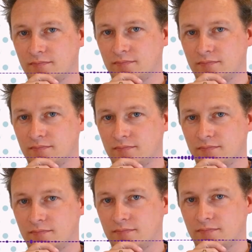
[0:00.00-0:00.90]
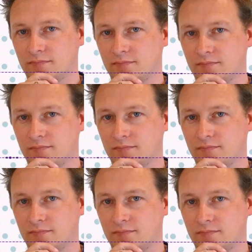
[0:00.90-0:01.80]
But instead
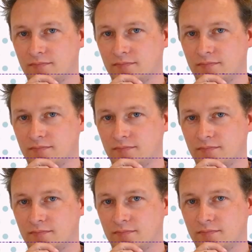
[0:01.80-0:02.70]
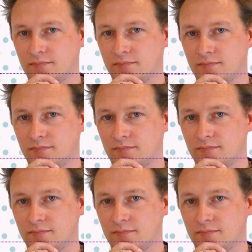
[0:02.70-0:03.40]
they walk over to the lion.